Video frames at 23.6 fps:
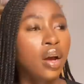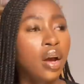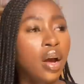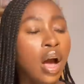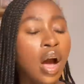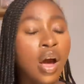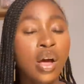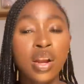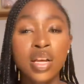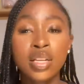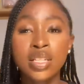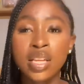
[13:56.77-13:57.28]
I
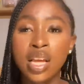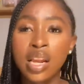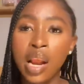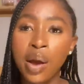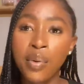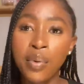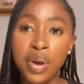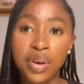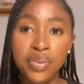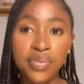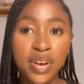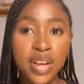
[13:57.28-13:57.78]
understand that
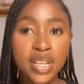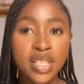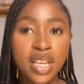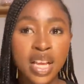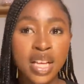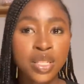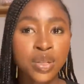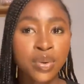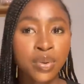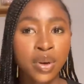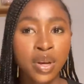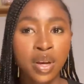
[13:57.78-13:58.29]
when you first get
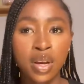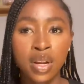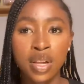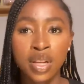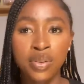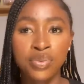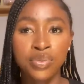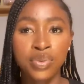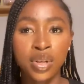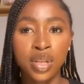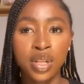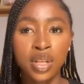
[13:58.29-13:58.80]
to where you're
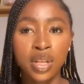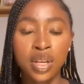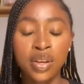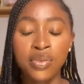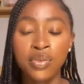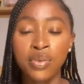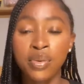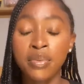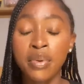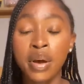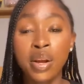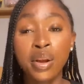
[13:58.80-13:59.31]
living,
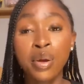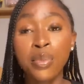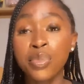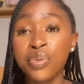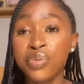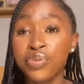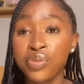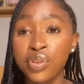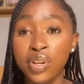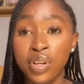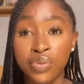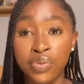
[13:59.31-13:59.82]
it might not be
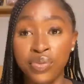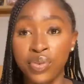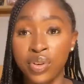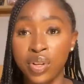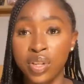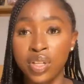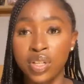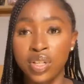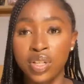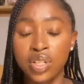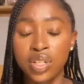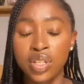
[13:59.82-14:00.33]
fully
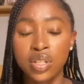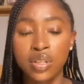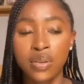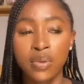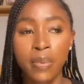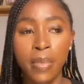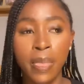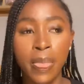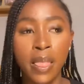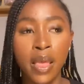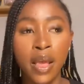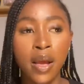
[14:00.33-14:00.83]
furnished.
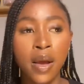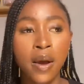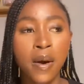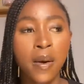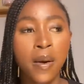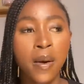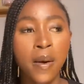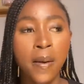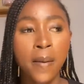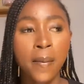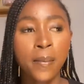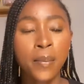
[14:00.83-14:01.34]

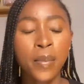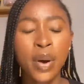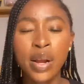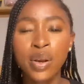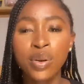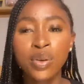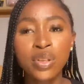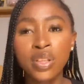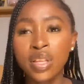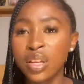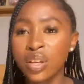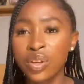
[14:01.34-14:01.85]
But I
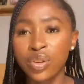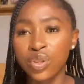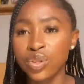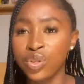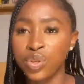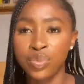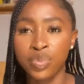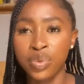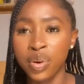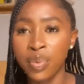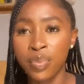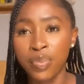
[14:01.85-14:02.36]
don't think you
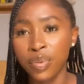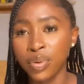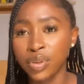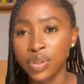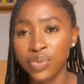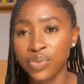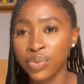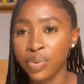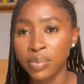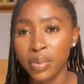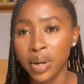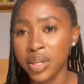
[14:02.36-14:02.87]
should bring pots
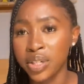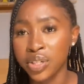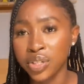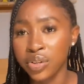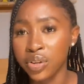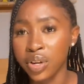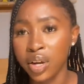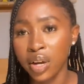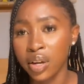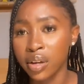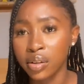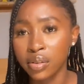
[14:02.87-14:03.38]
from
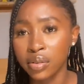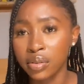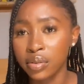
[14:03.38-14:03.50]
Nigeria.